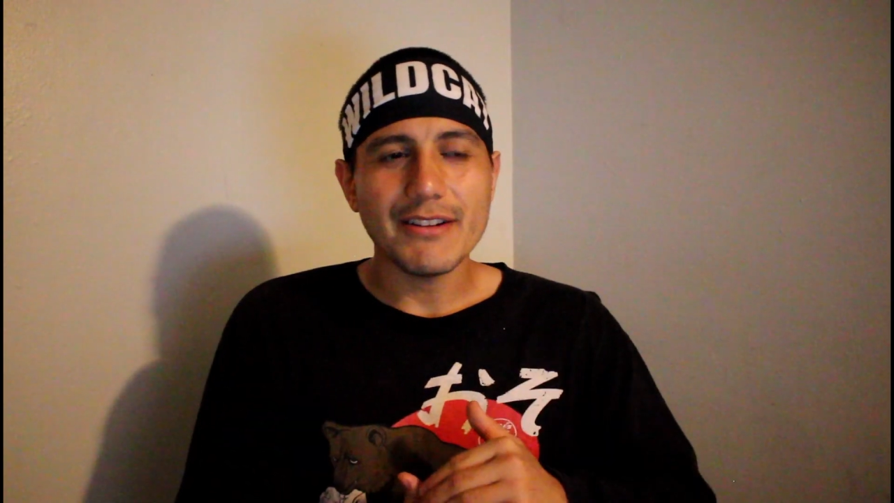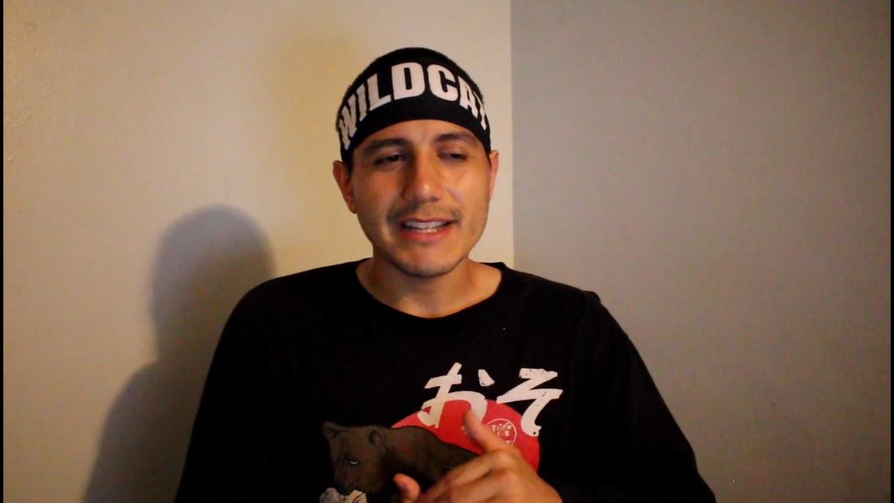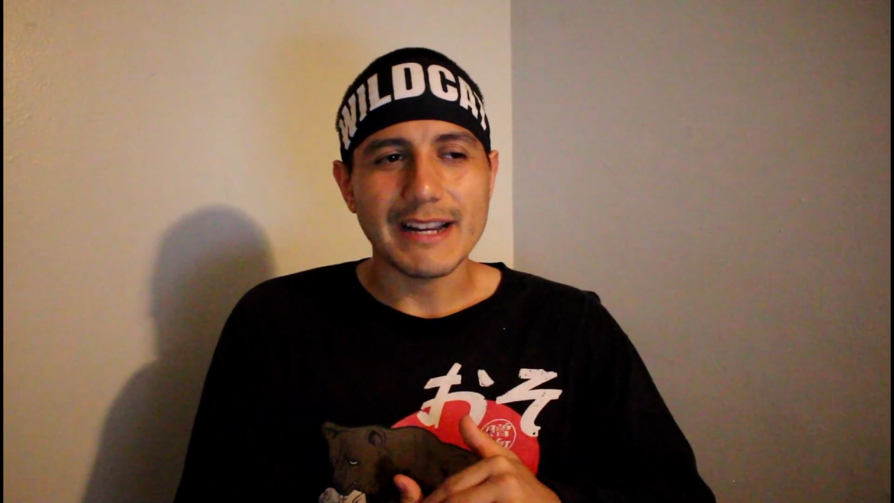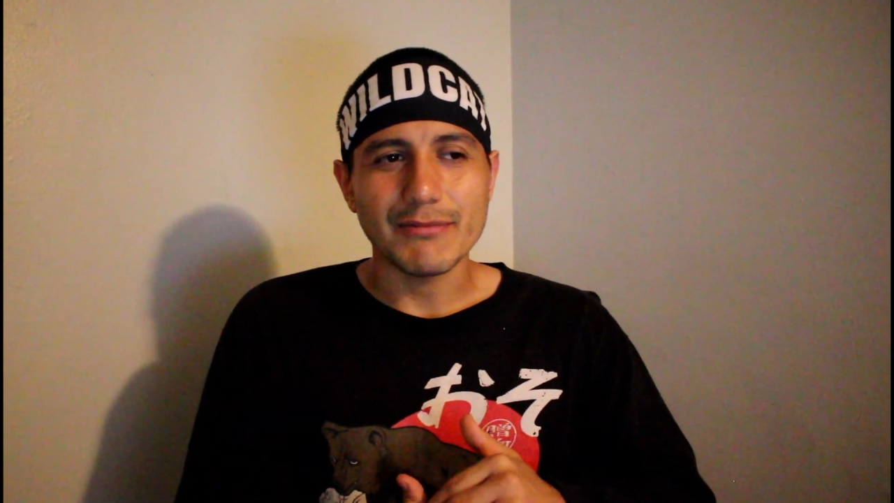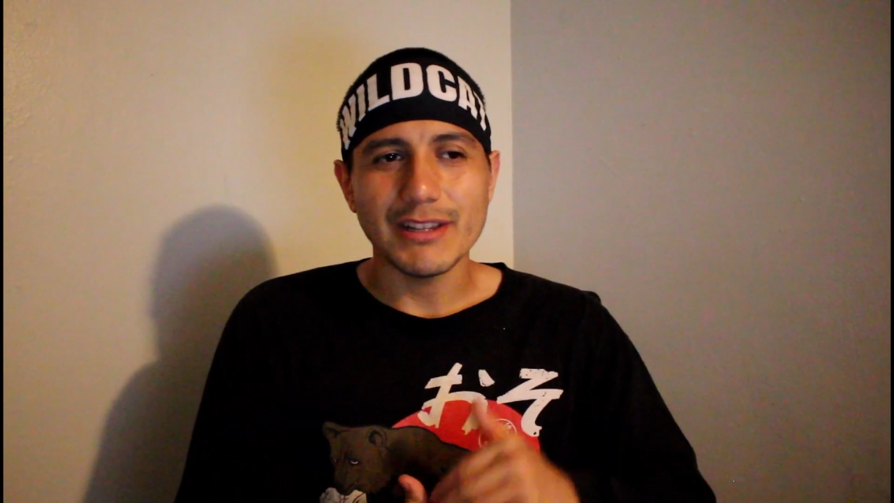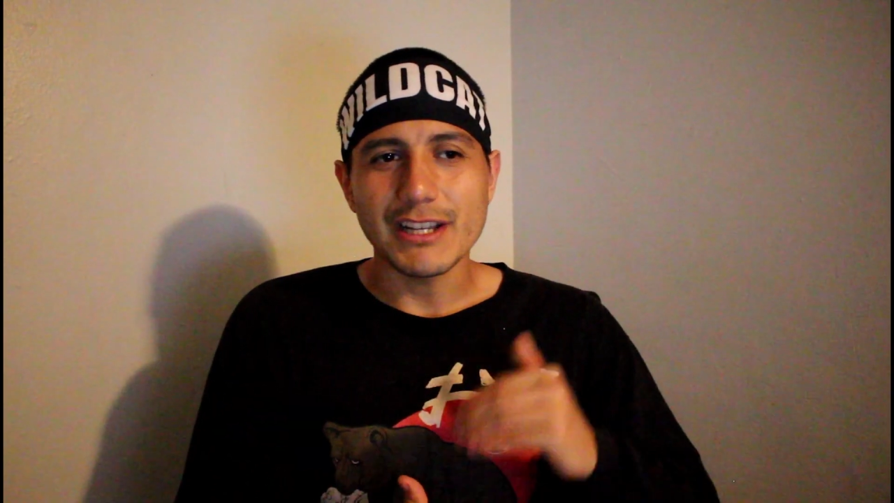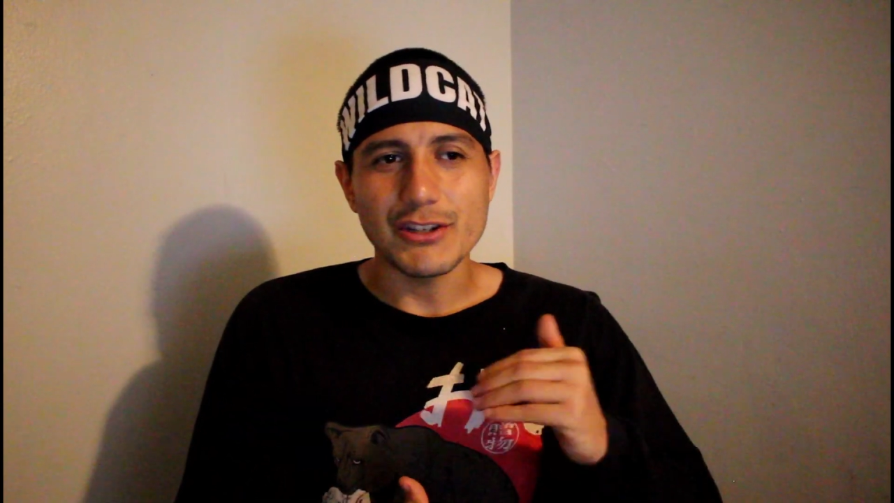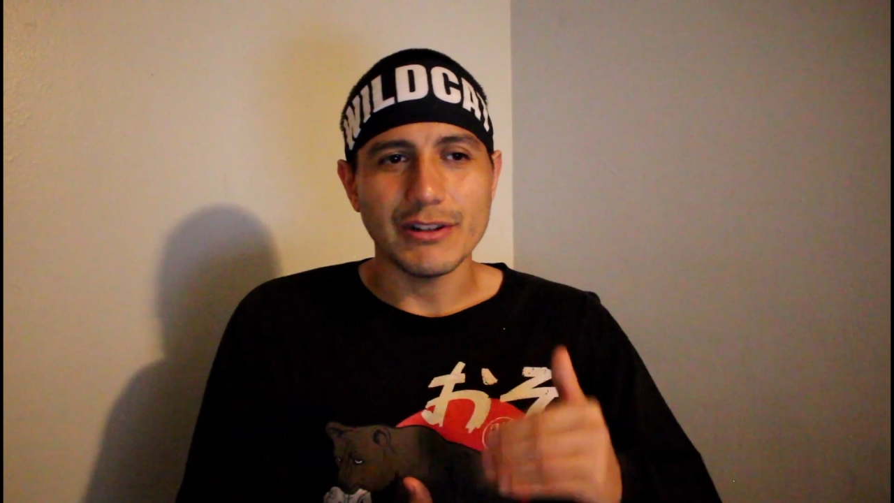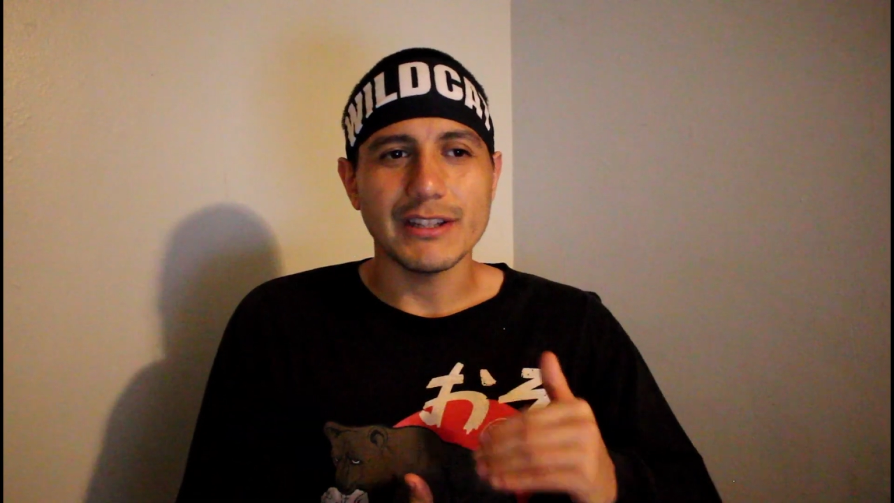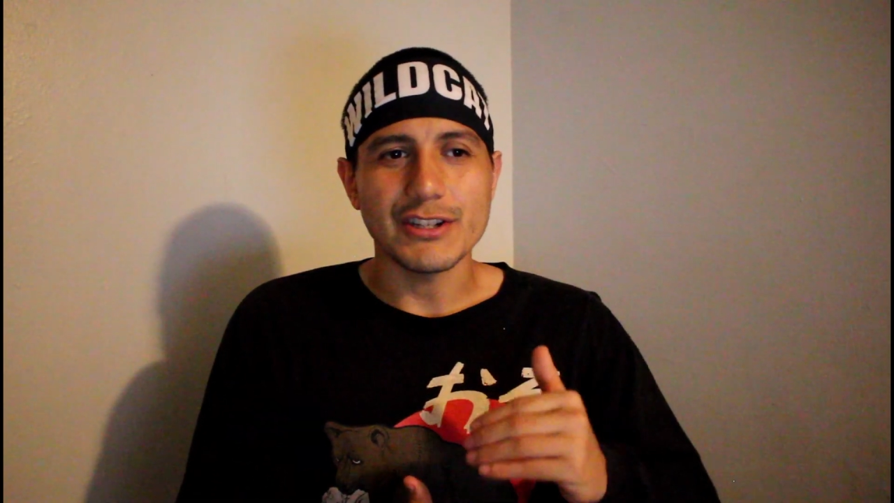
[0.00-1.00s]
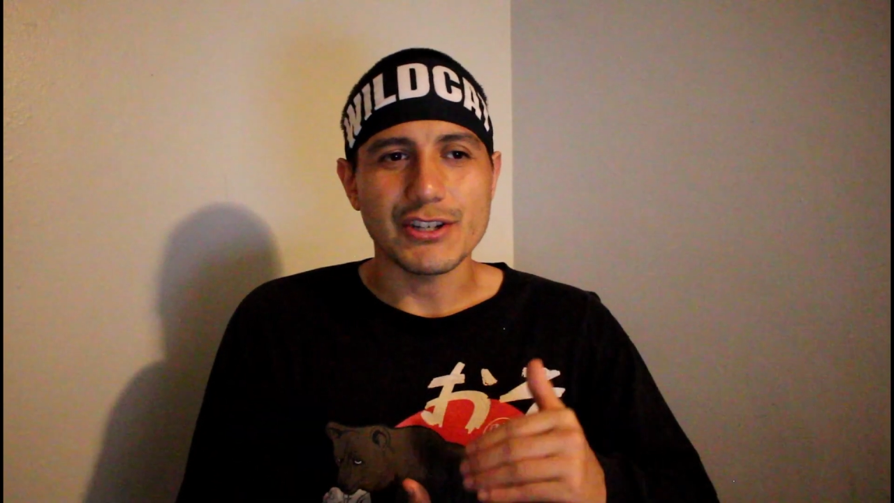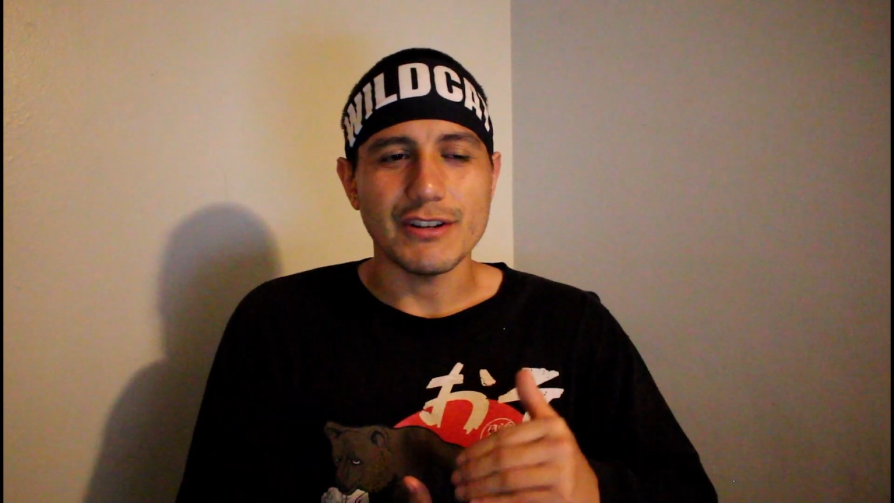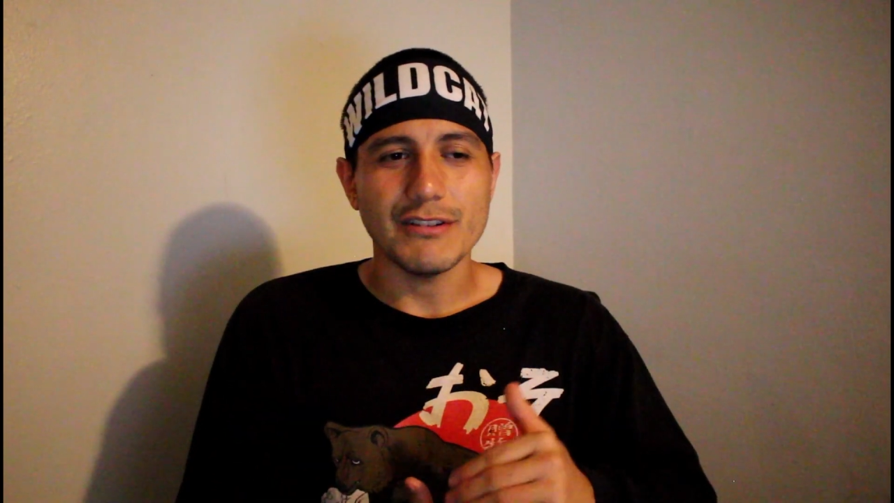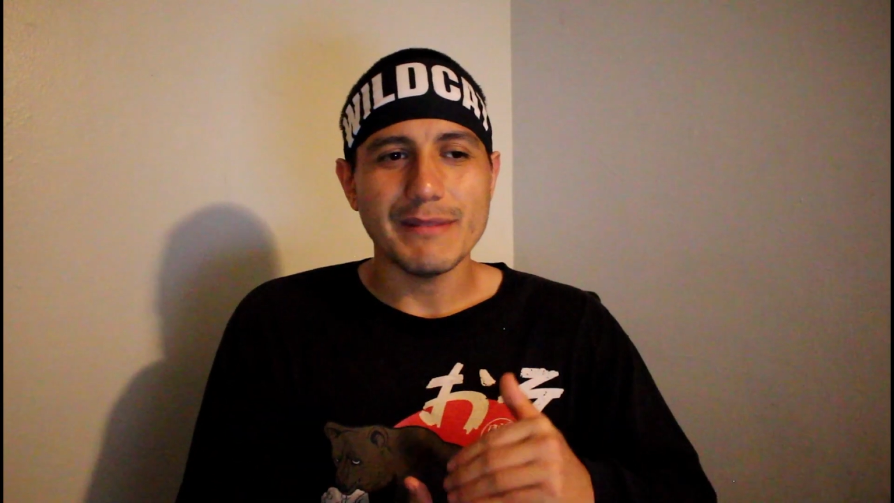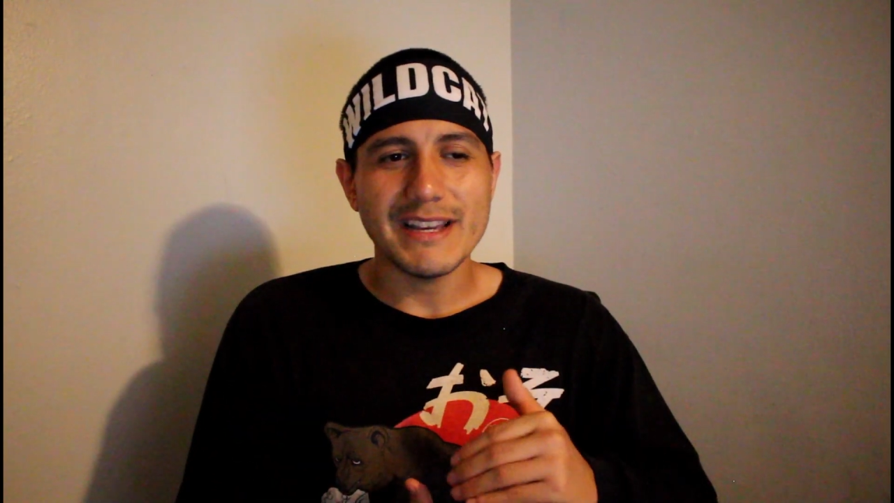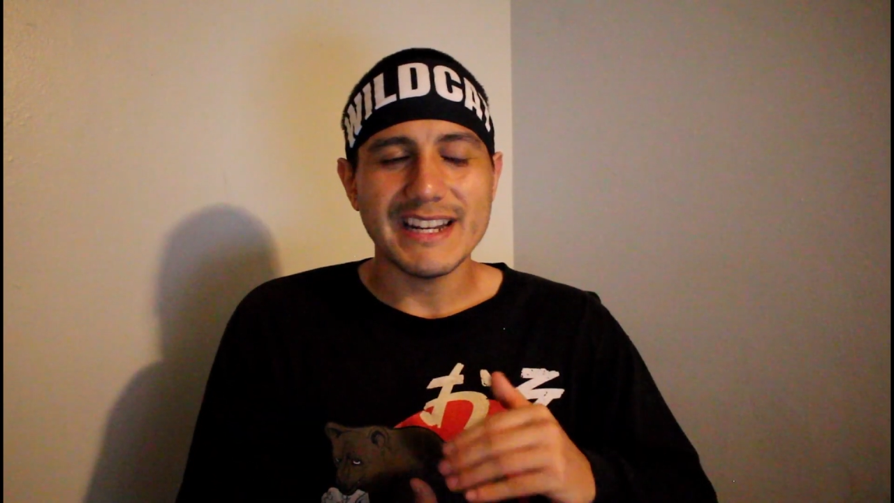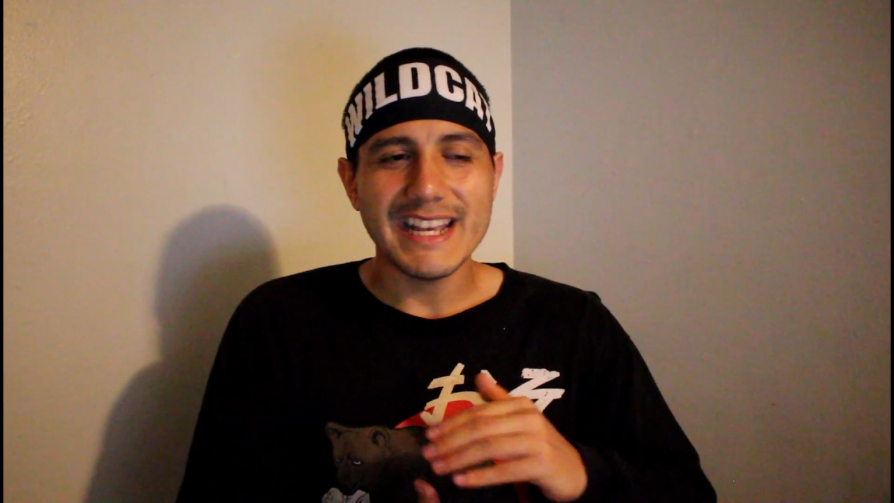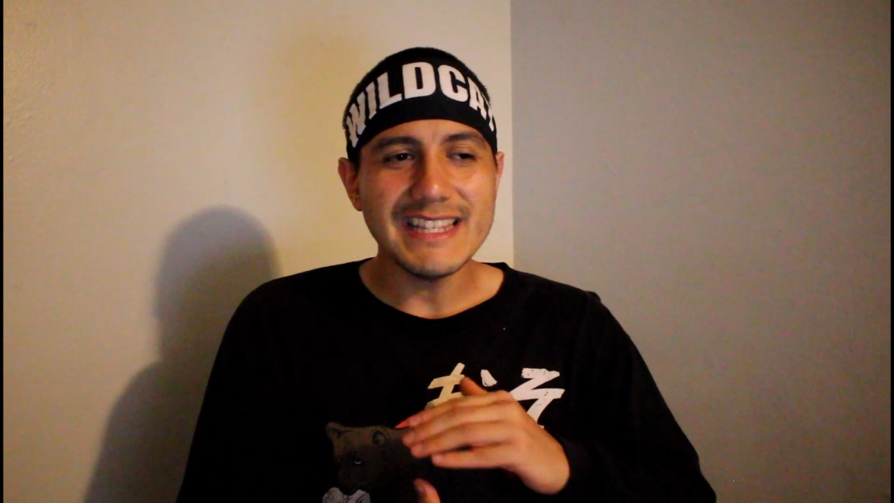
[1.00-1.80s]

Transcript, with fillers: that I'm really enjoying the show, man.